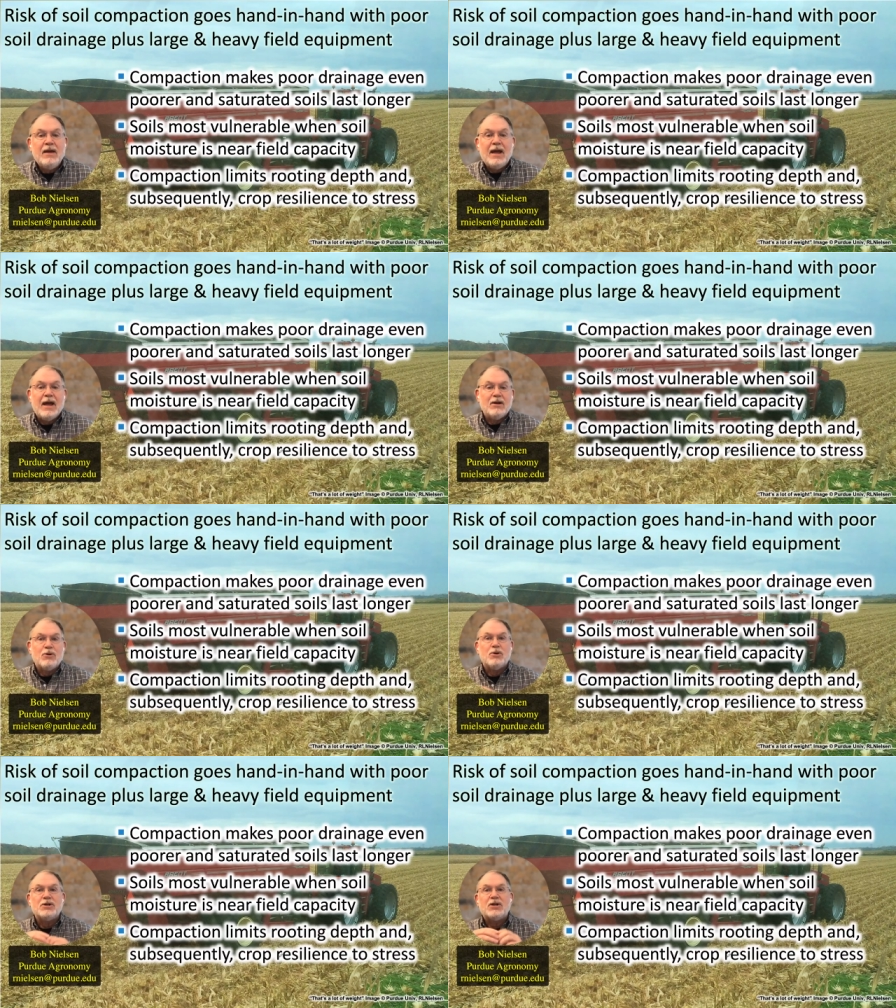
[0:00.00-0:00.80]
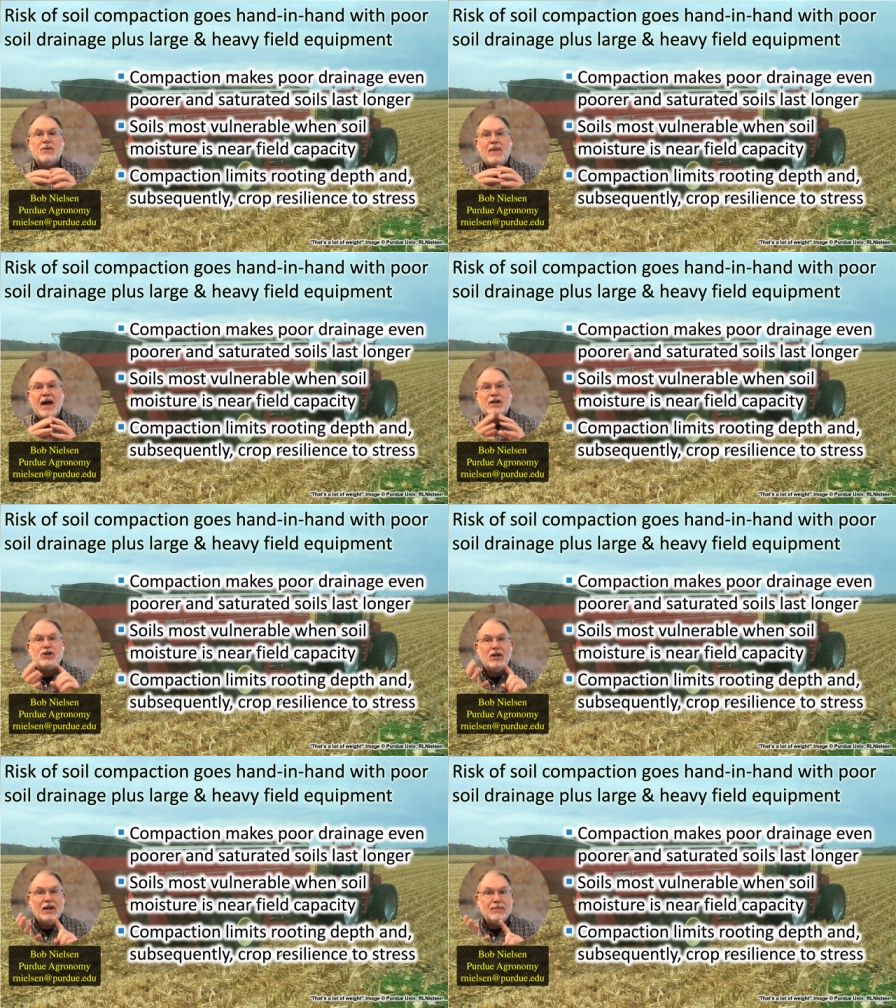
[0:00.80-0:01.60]
And of course,
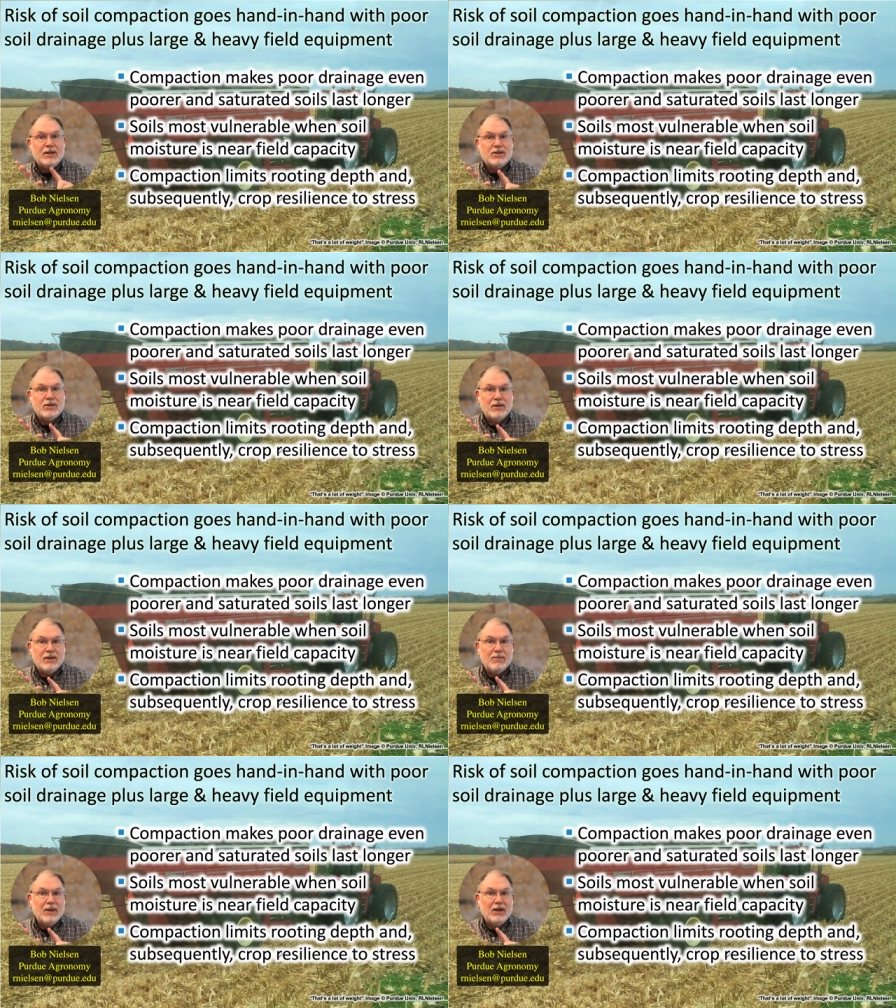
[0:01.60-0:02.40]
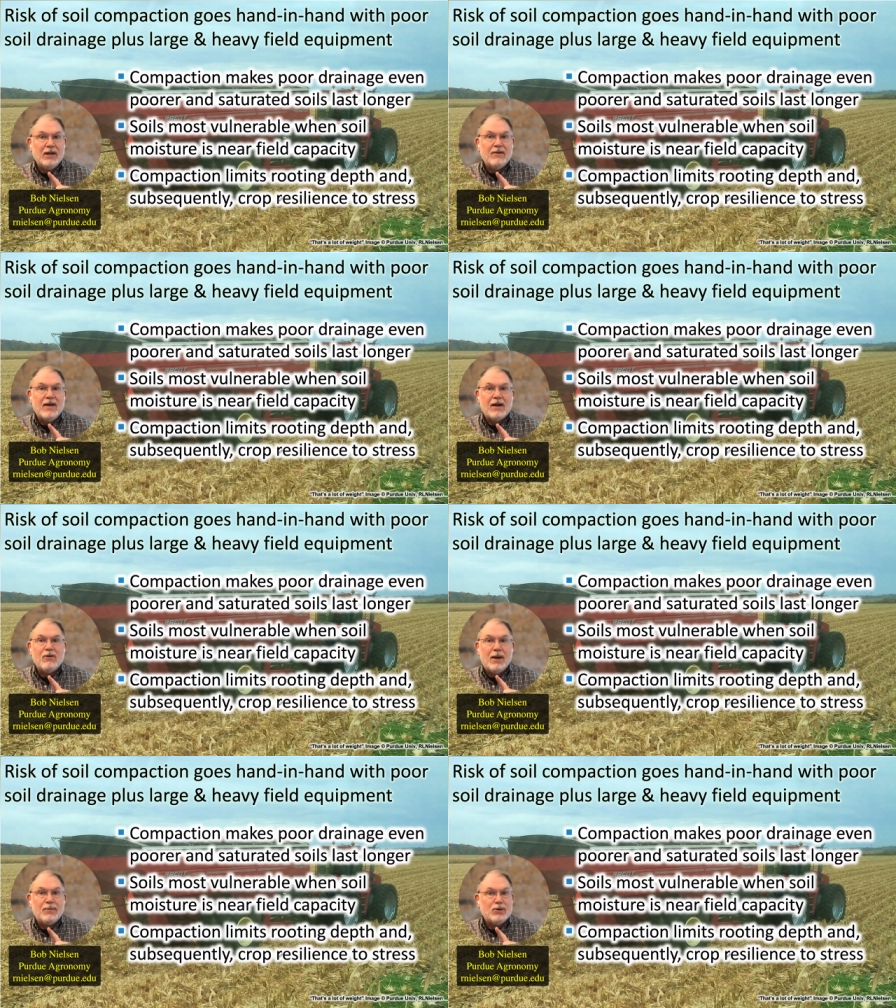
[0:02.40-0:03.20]
compaction limits the ability of that crop to